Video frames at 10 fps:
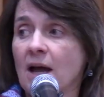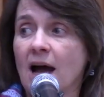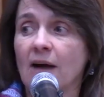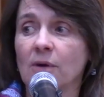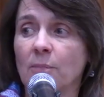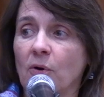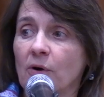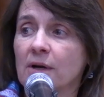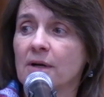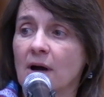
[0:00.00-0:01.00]
a
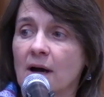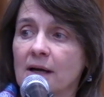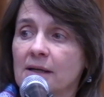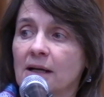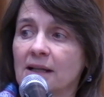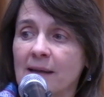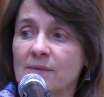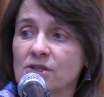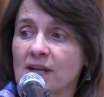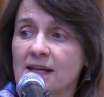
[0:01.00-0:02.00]
report on
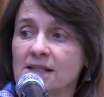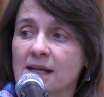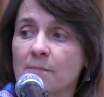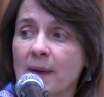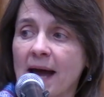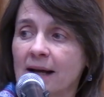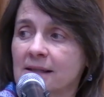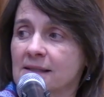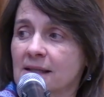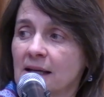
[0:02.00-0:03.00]
climate change
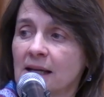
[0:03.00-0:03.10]
impacts